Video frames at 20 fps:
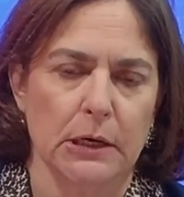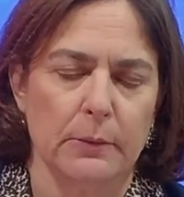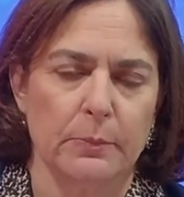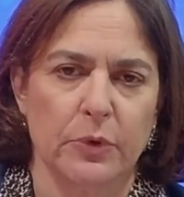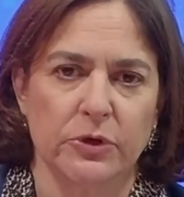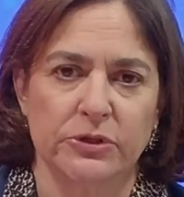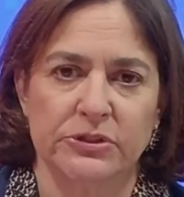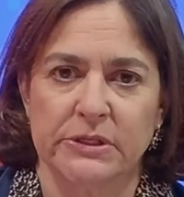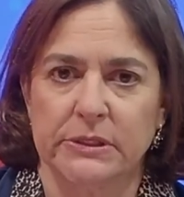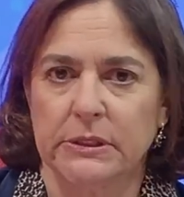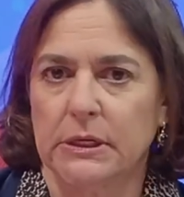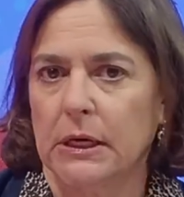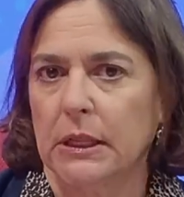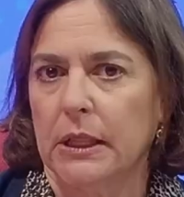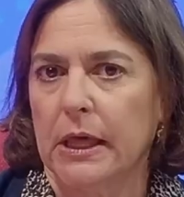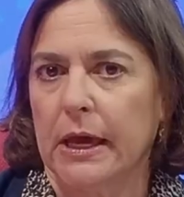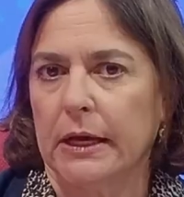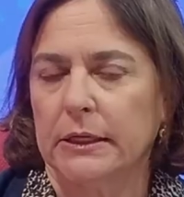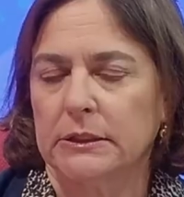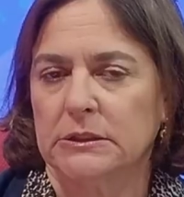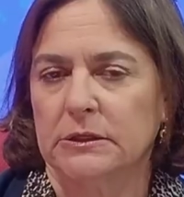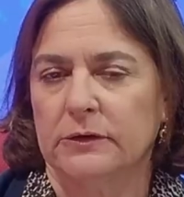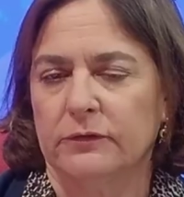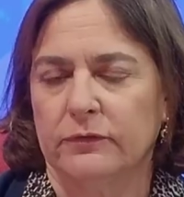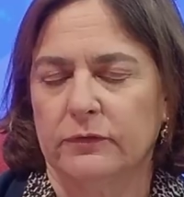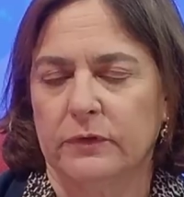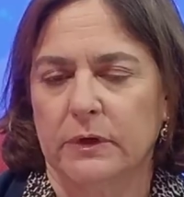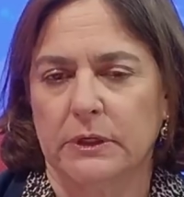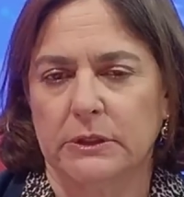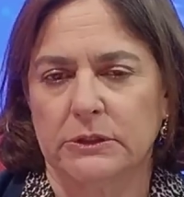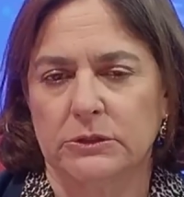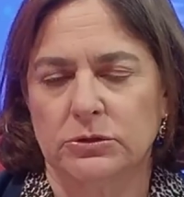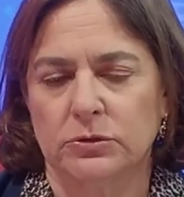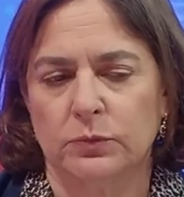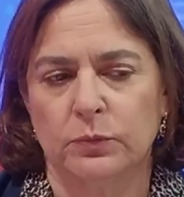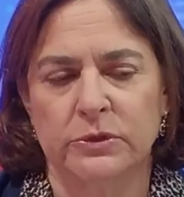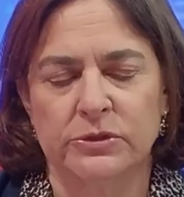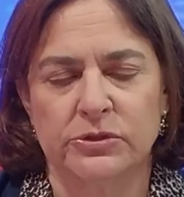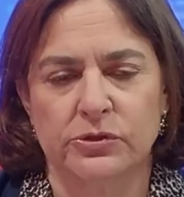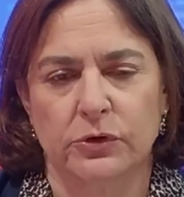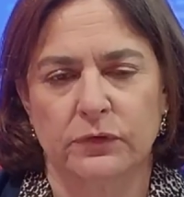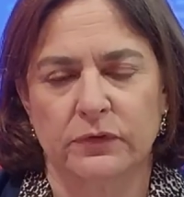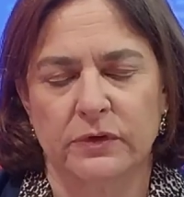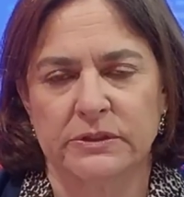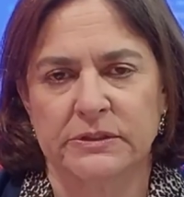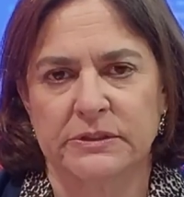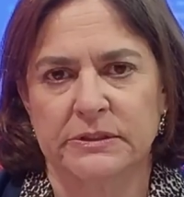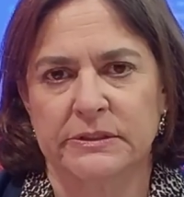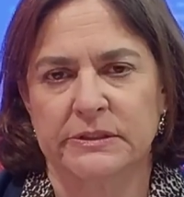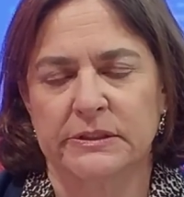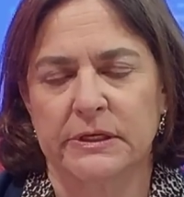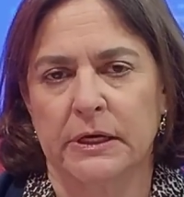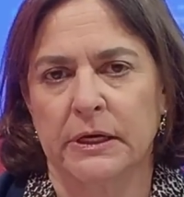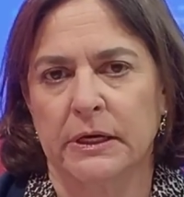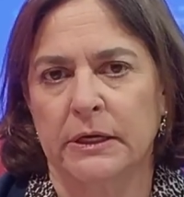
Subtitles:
personnel, active reservists,